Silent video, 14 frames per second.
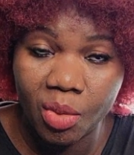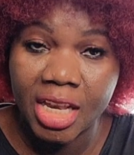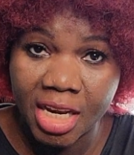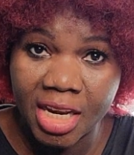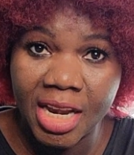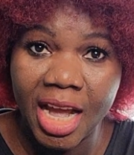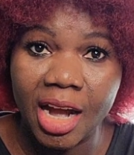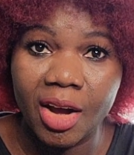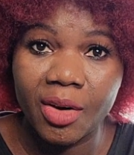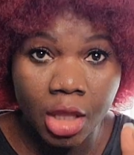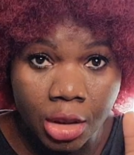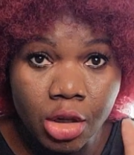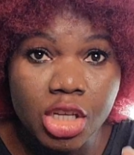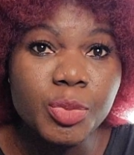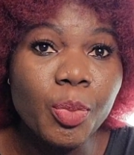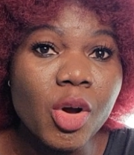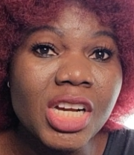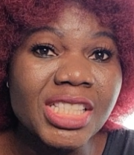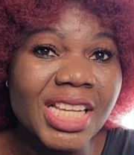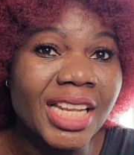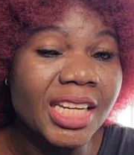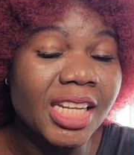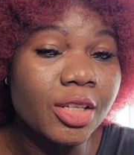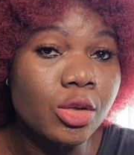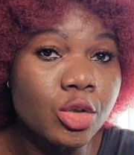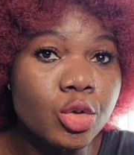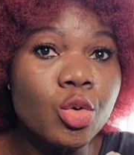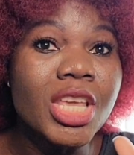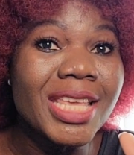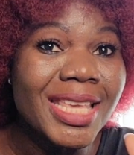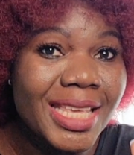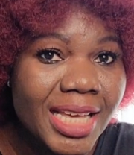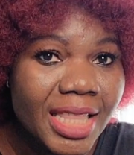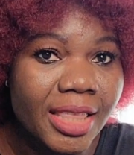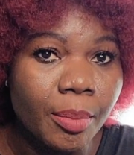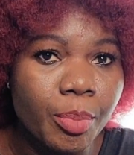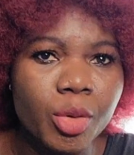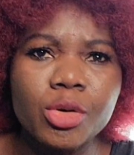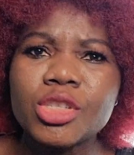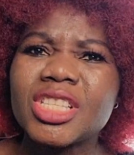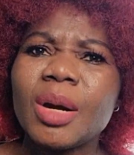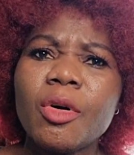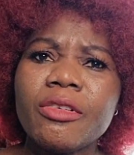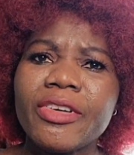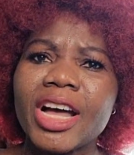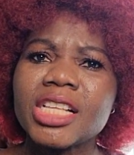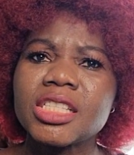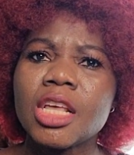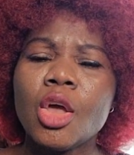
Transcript: Now, those points, I needed you to hear them because some of us,